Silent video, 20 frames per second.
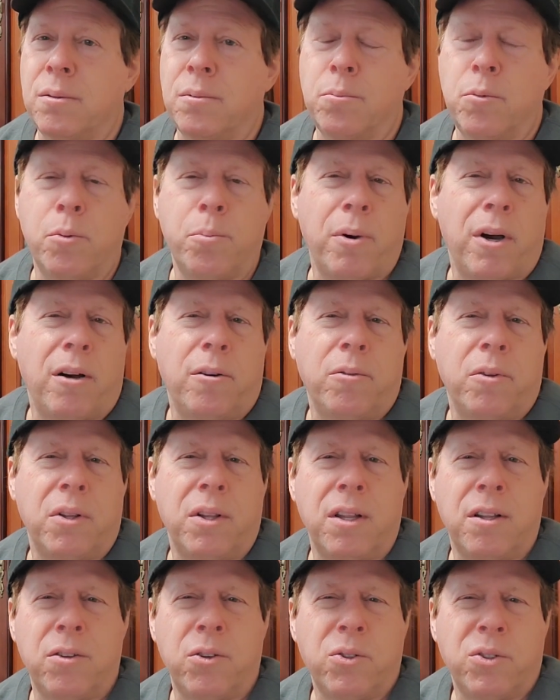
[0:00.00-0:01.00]
more powerful
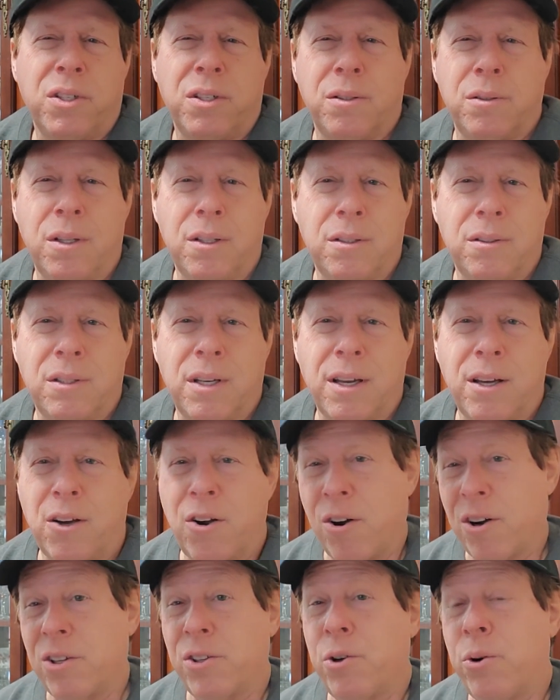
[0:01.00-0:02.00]
than using, let's say, a
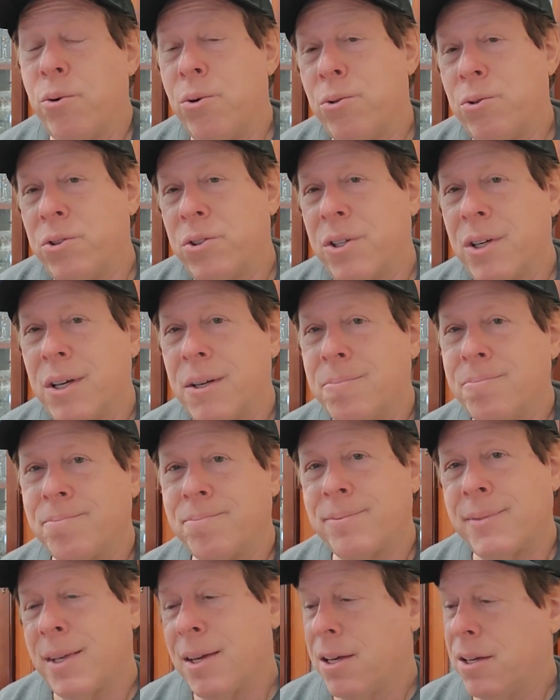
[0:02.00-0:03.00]
garden hose.
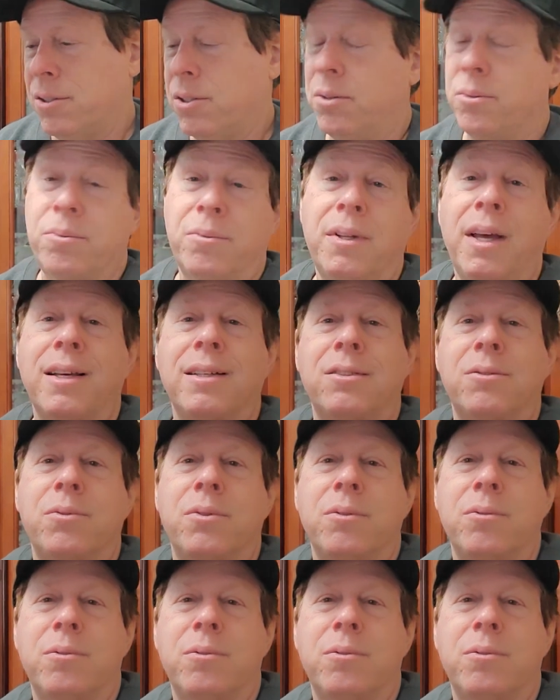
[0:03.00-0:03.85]
So thanks.